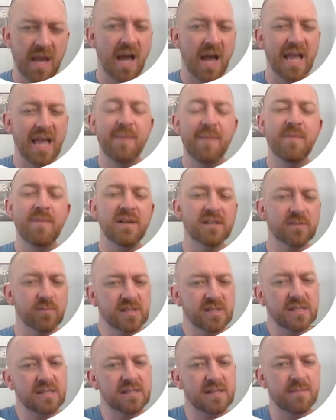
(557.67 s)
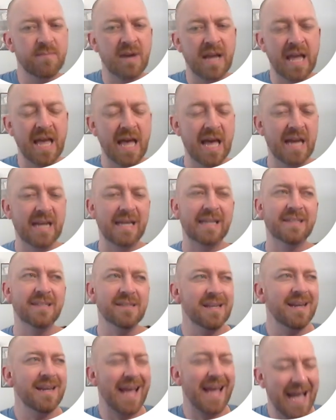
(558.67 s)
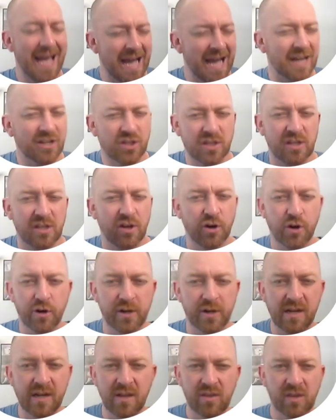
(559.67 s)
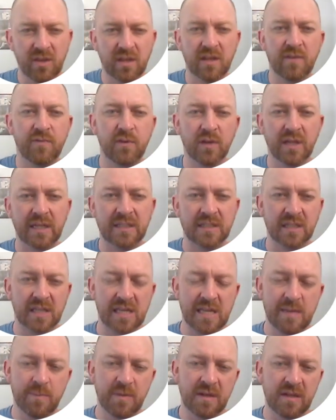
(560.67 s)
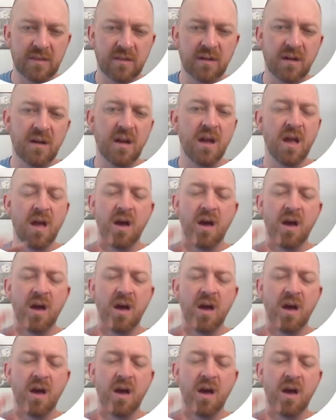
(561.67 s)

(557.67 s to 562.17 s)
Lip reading: It makes more sense in my head. It doesn't actually hurt anything if you like to keep it in there.